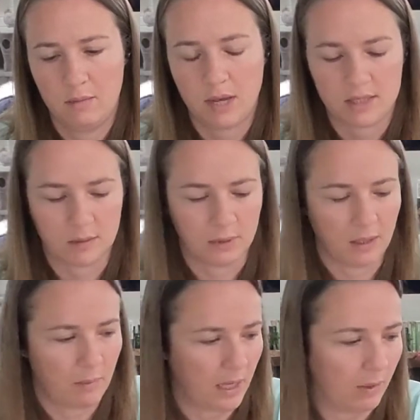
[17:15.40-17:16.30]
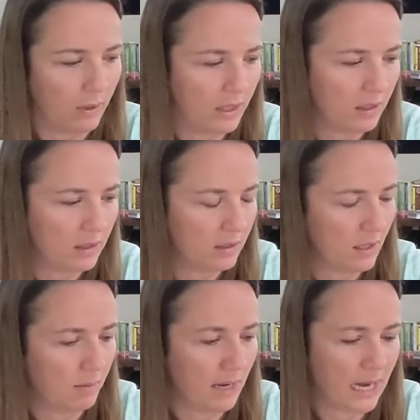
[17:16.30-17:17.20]
Possibly a penguin.
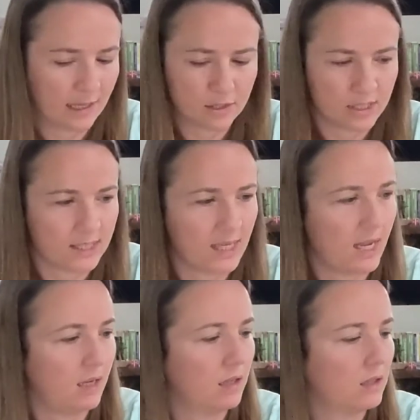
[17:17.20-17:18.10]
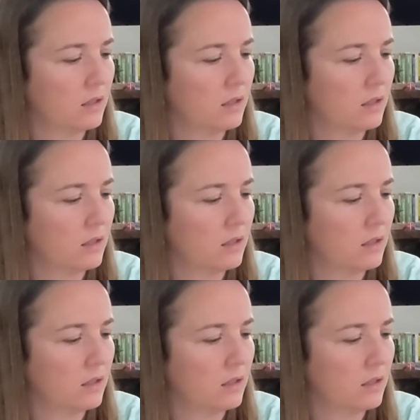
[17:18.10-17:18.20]
It might actually say.